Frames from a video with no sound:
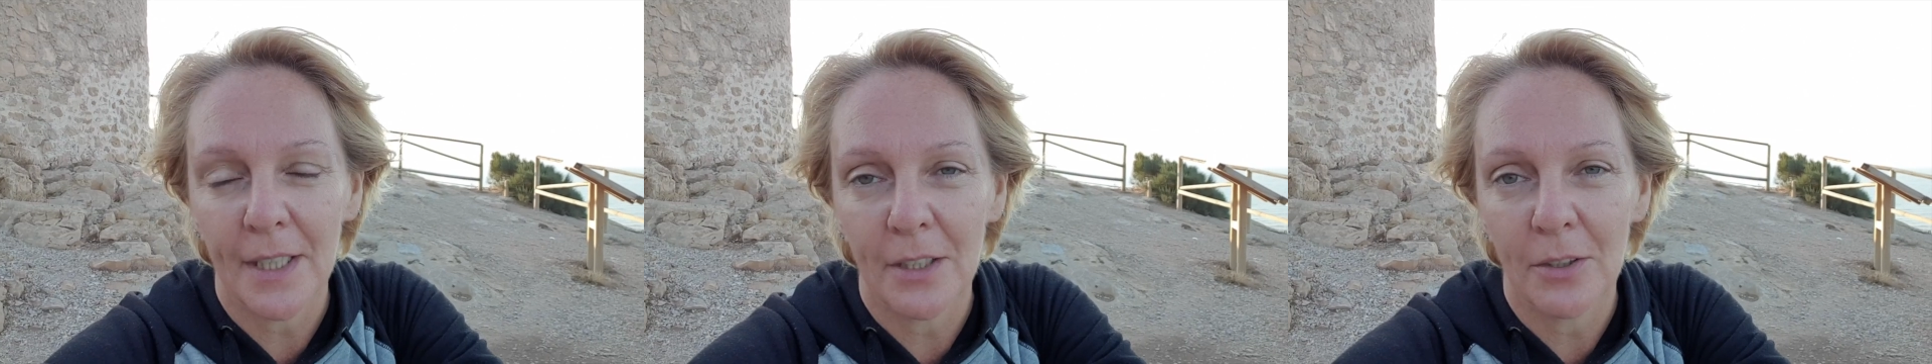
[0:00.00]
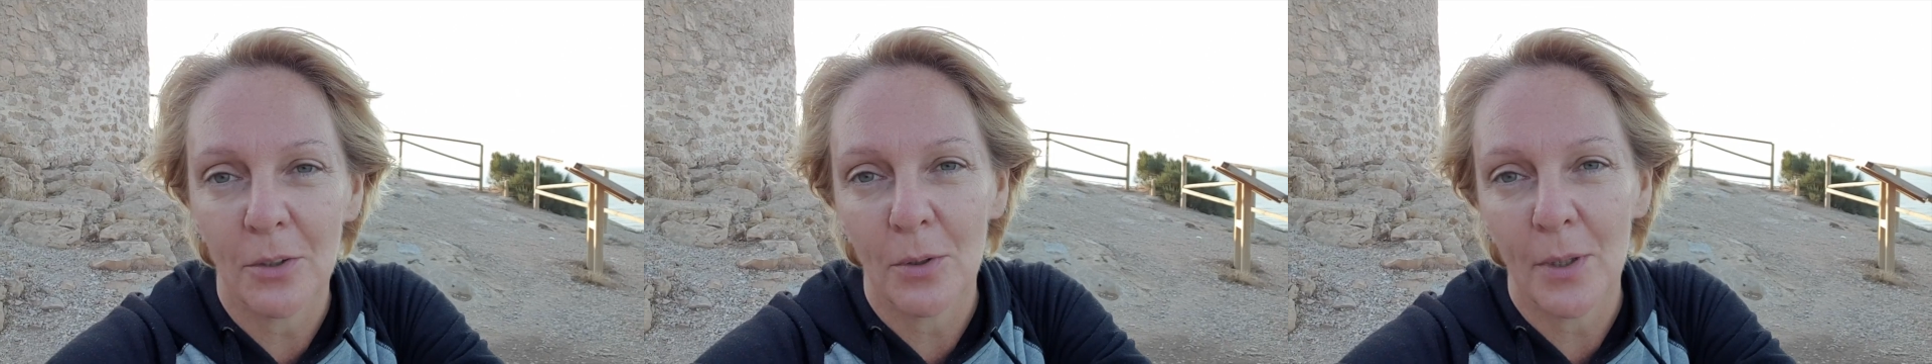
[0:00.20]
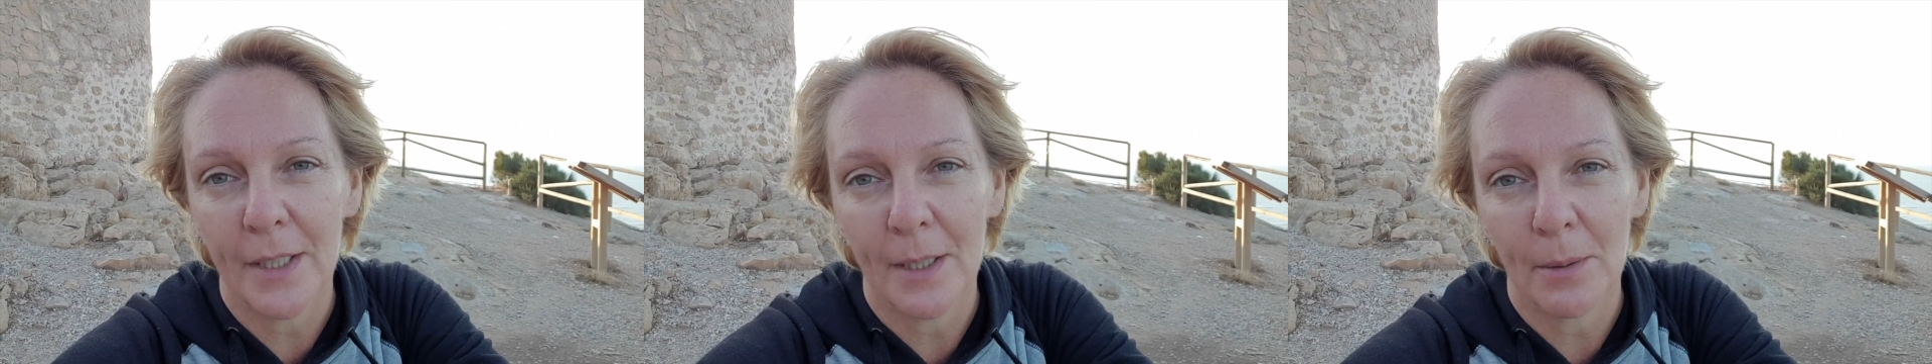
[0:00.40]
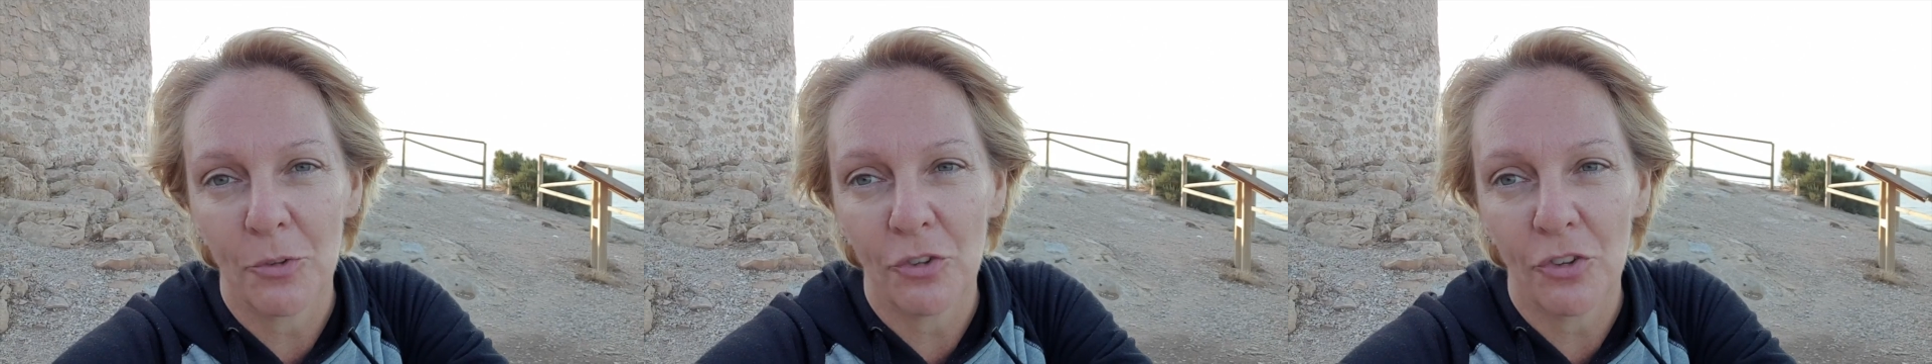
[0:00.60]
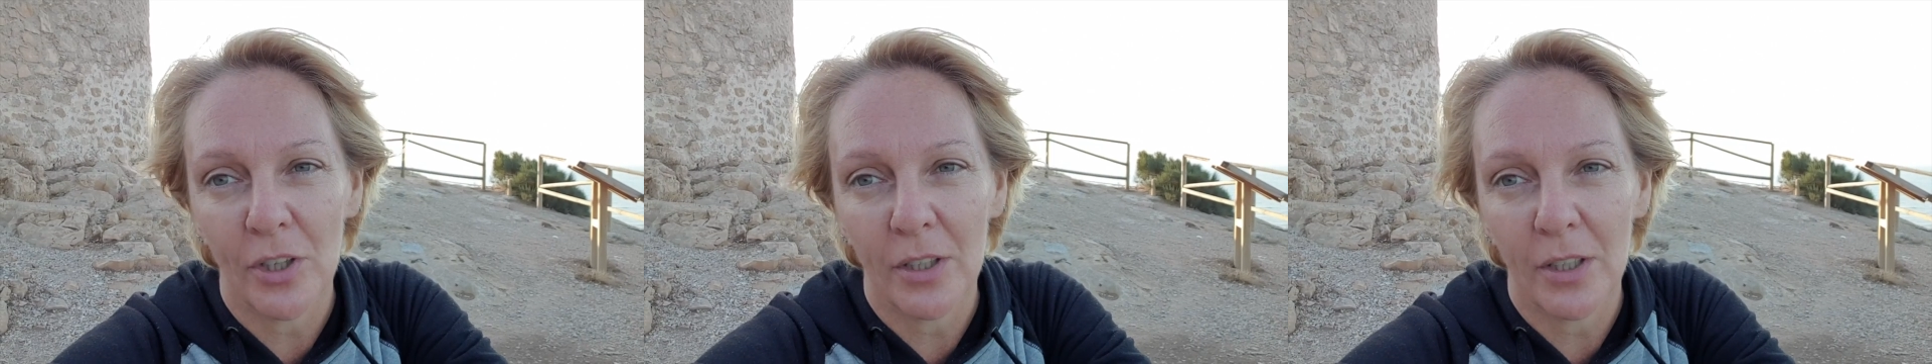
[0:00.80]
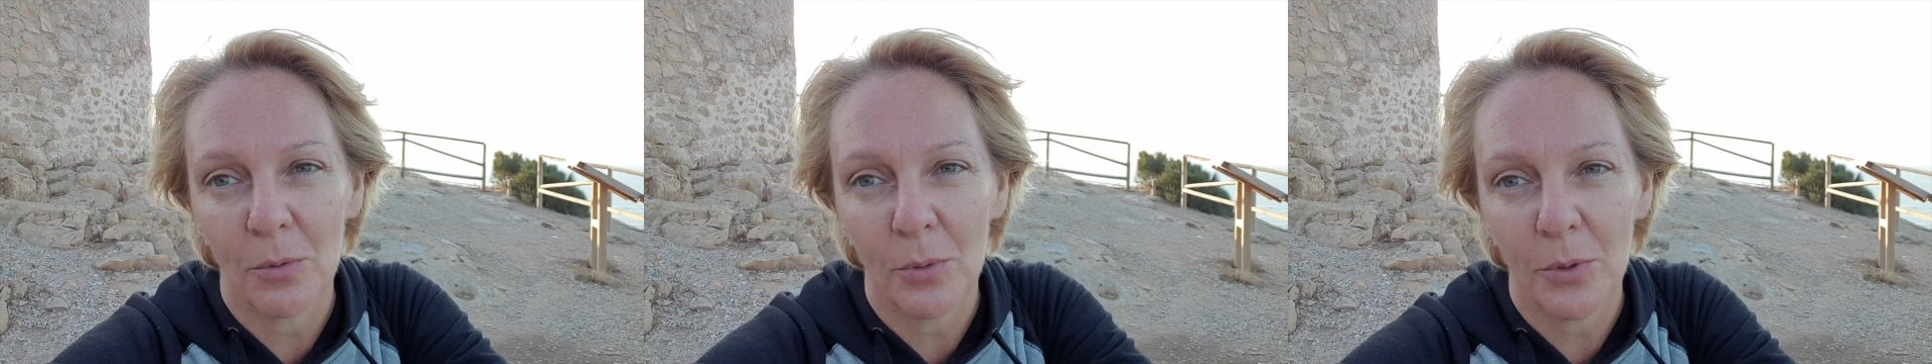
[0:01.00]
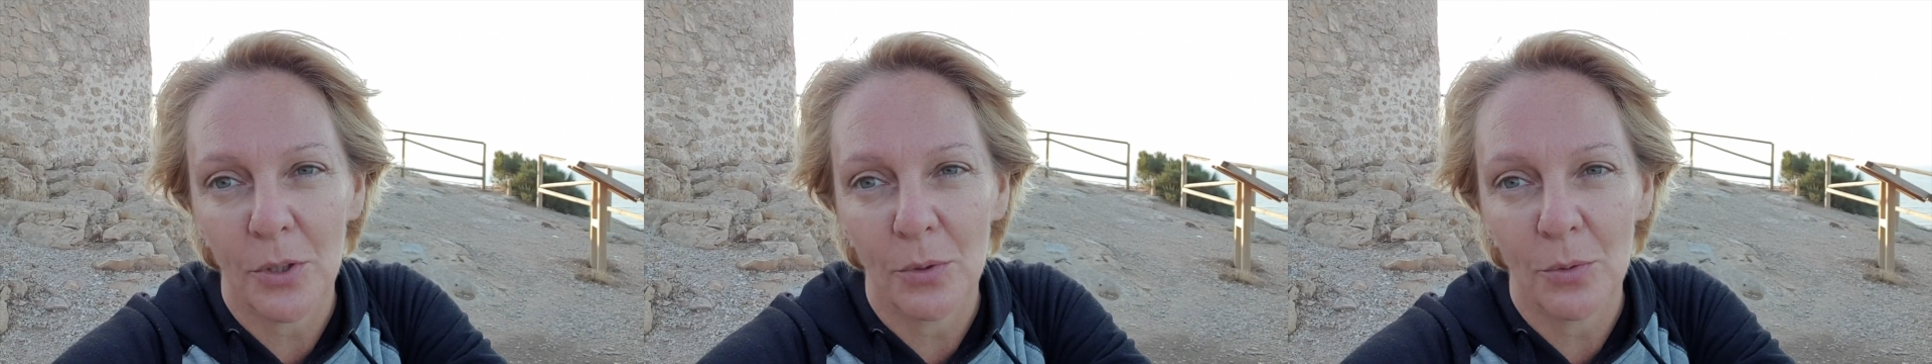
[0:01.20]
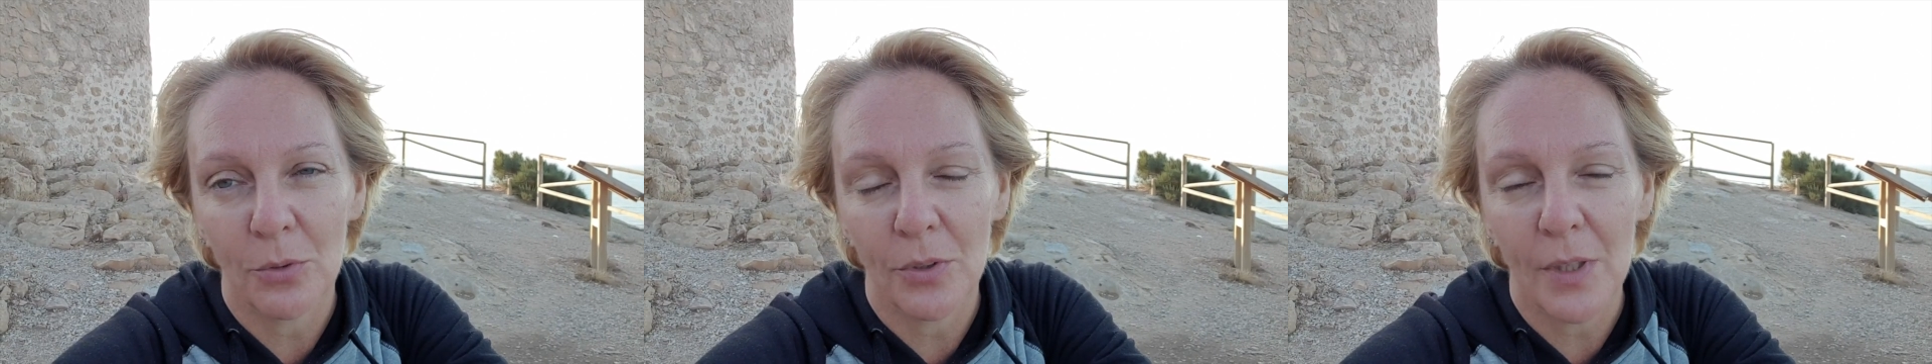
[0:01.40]
I know and I'm sharing with
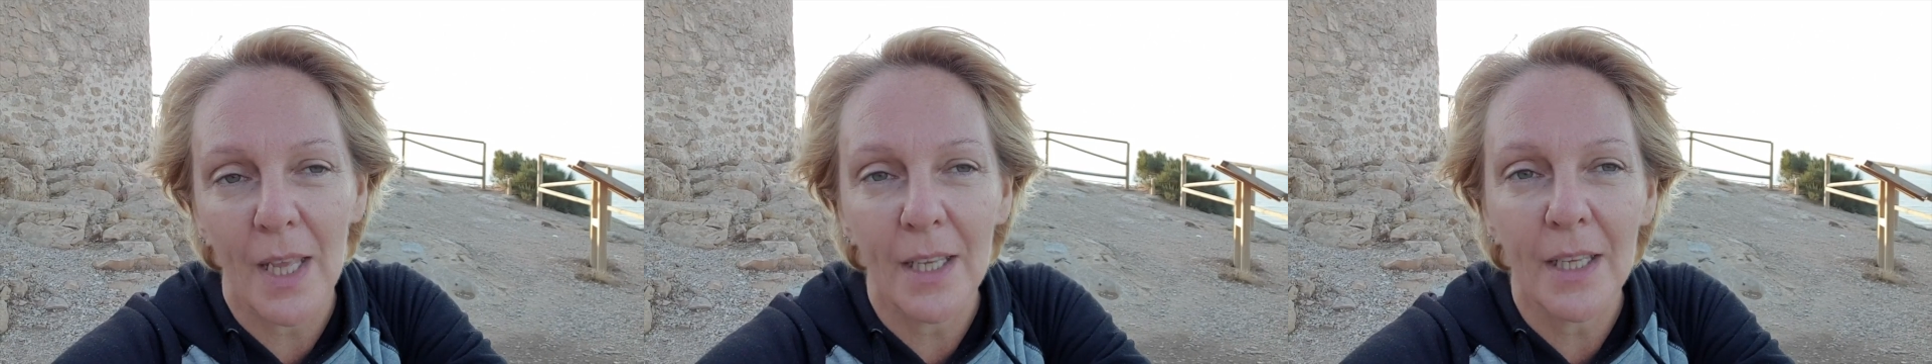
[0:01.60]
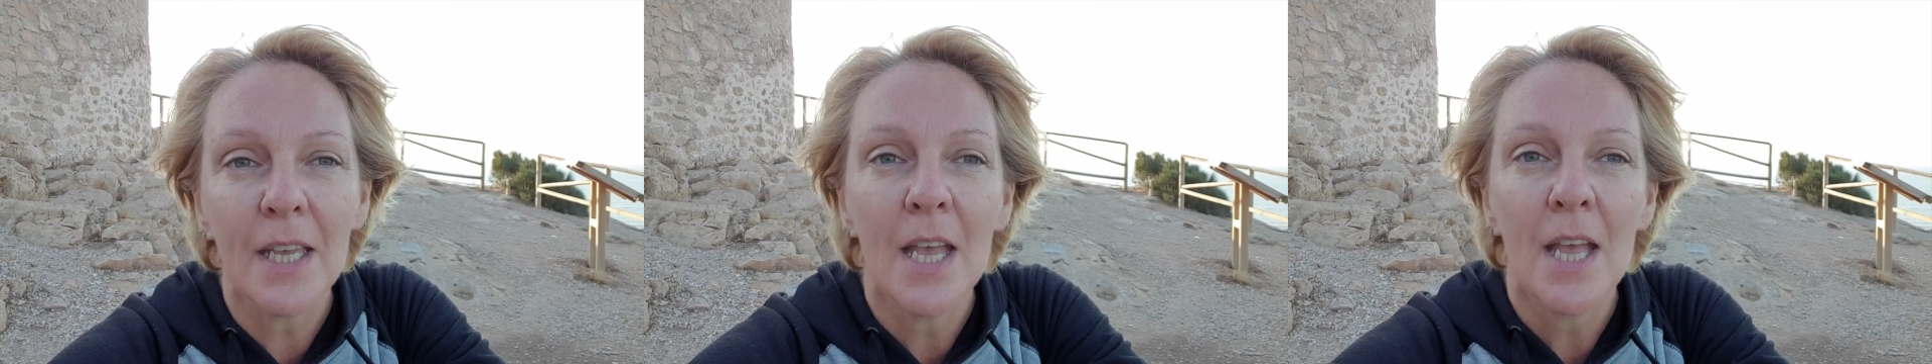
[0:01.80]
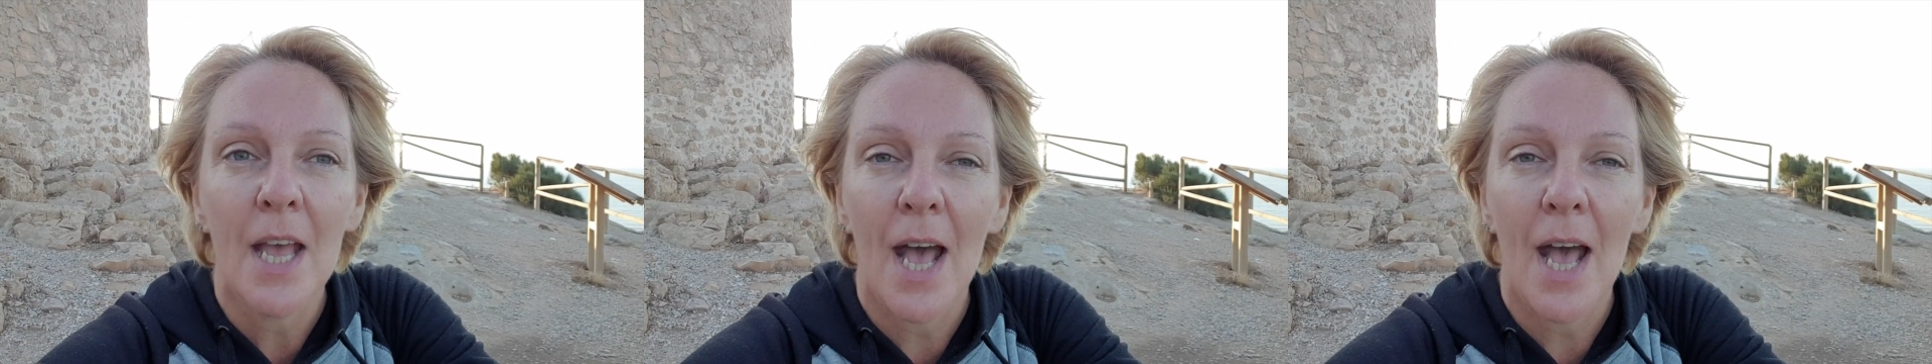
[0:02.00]
you today,